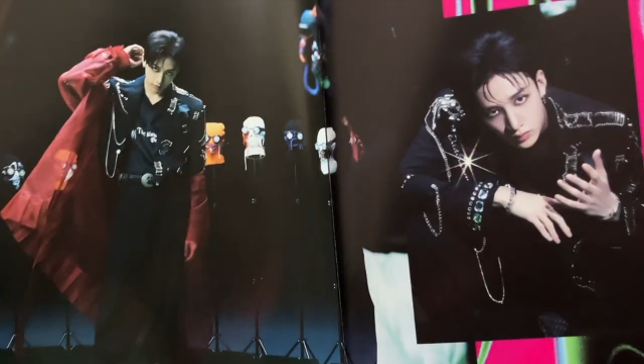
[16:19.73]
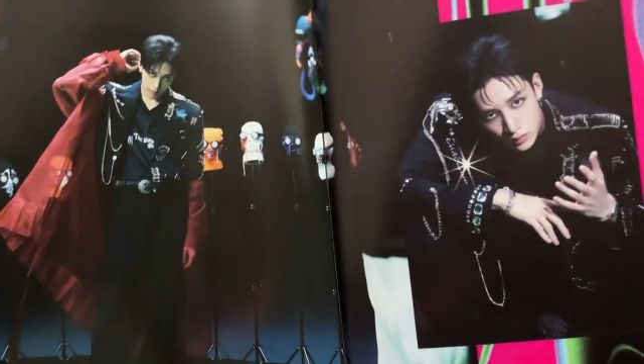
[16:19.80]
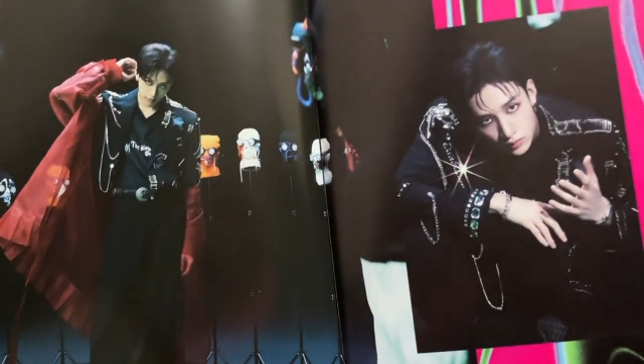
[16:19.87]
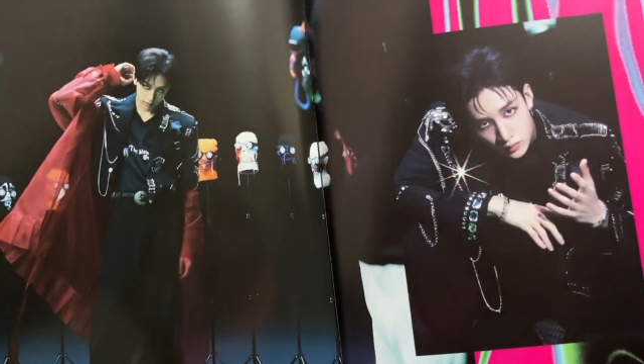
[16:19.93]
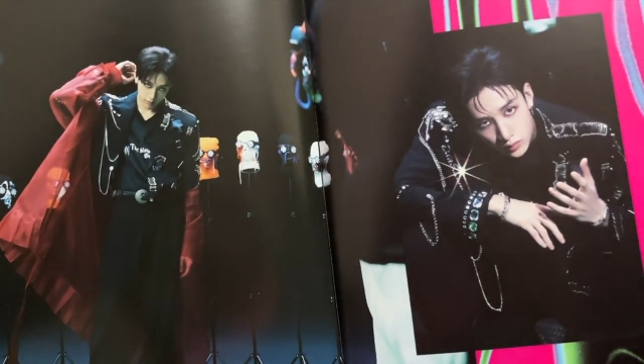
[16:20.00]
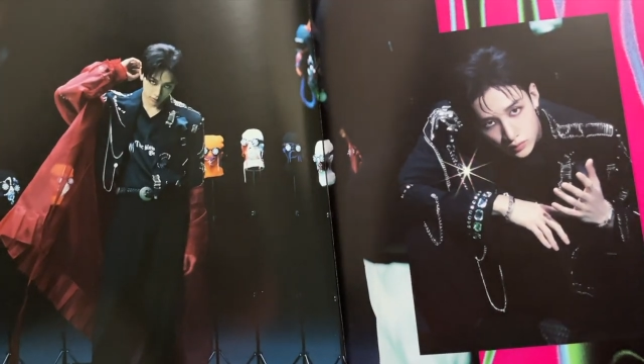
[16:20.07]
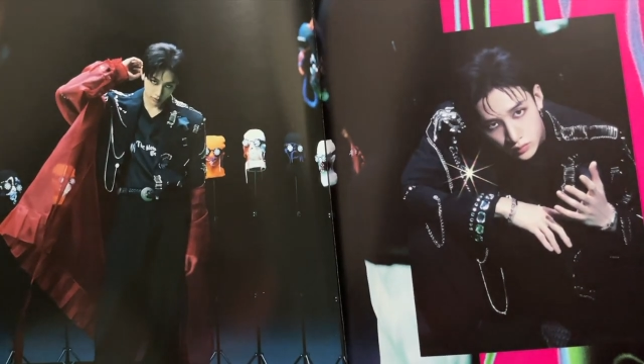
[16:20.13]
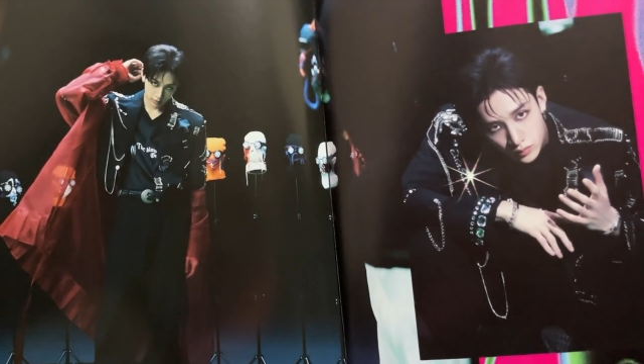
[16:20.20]

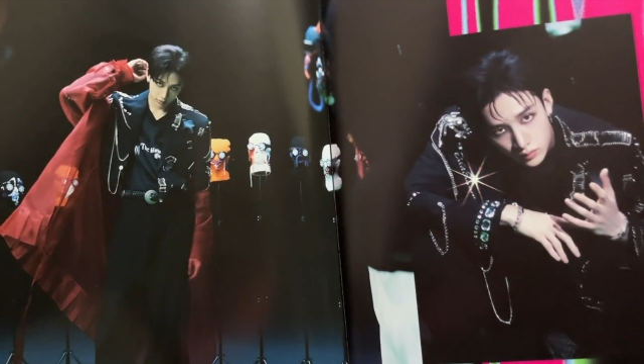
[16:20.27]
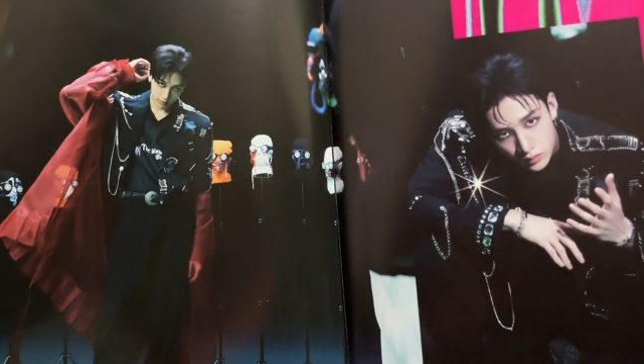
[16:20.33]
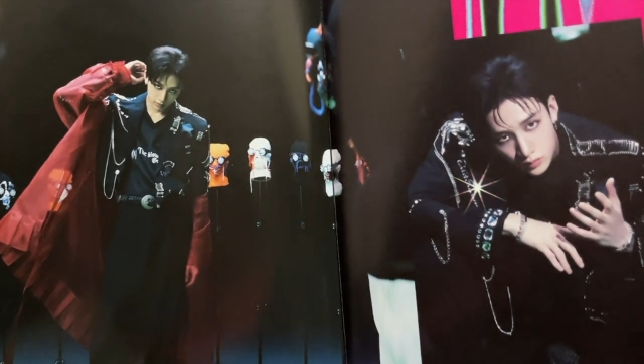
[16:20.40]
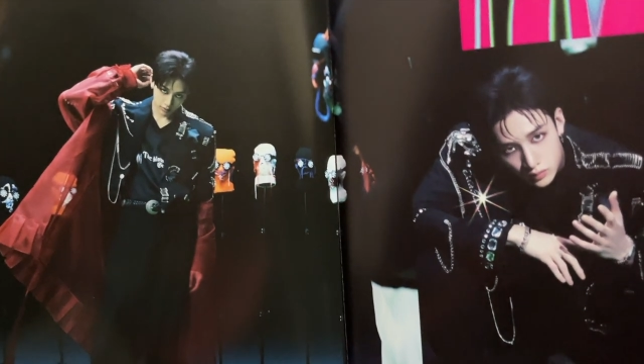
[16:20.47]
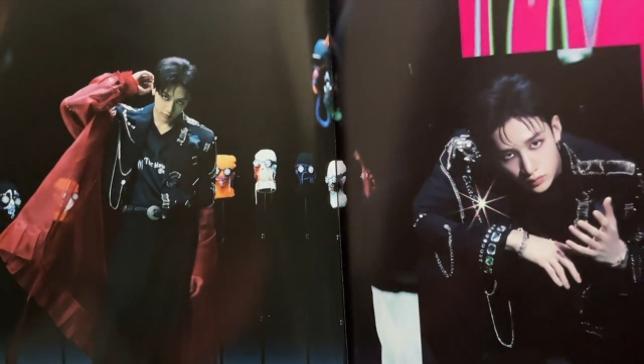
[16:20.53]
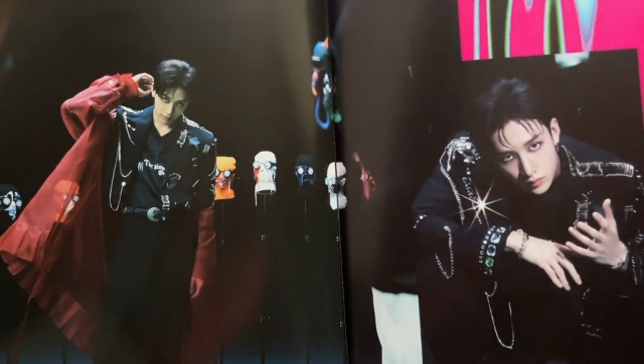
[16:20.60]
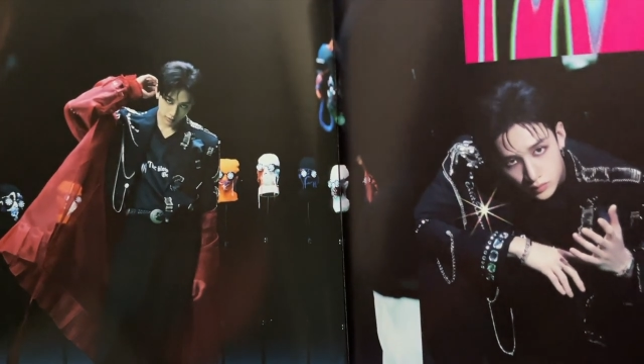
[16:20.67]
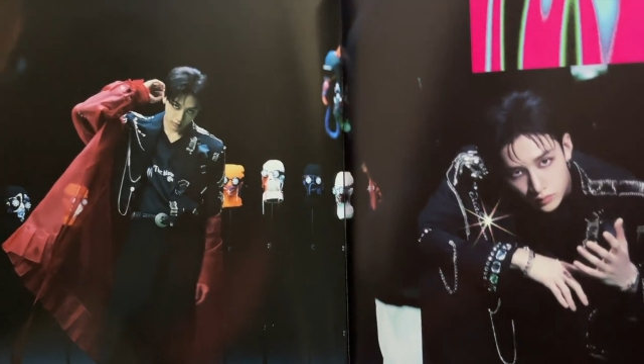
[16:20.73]
these two photos
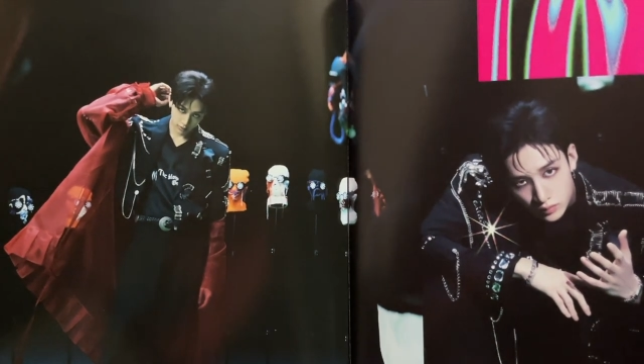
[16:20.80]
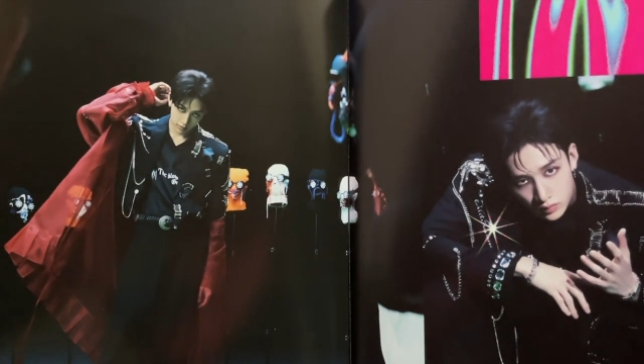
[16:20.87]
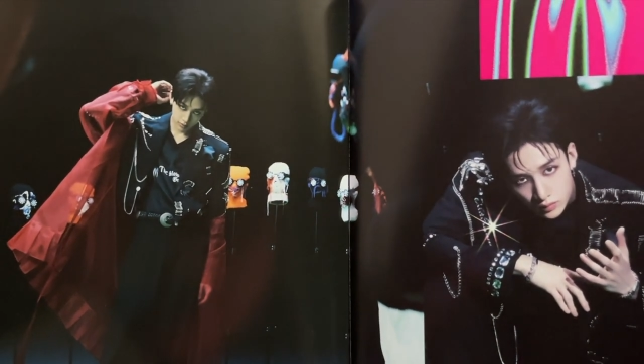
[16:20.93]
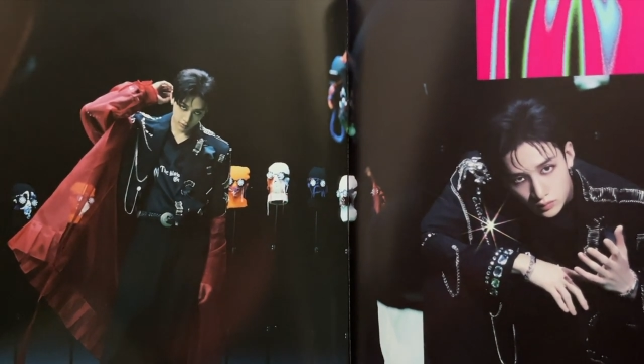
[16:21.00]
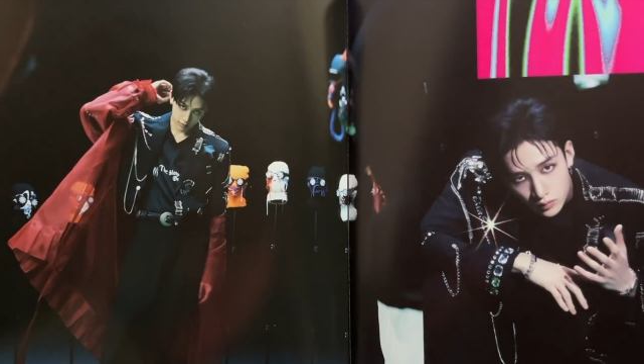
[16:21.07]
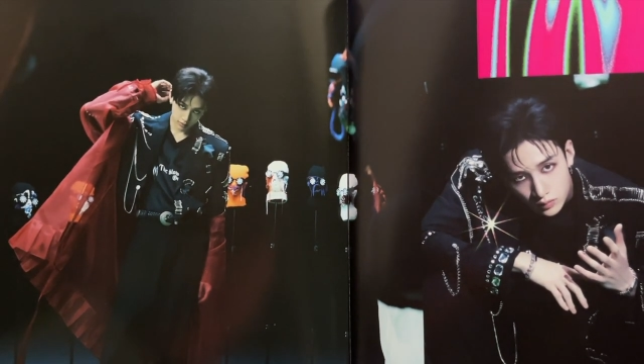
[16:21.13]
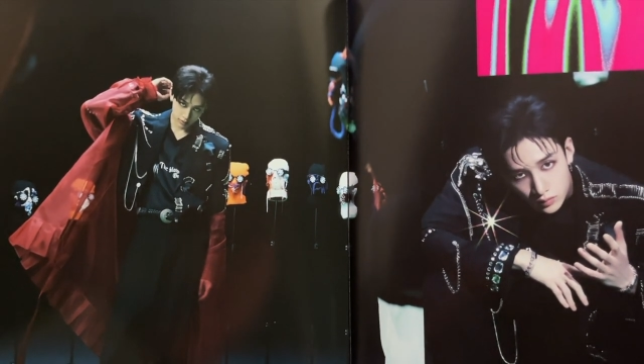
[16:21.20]
because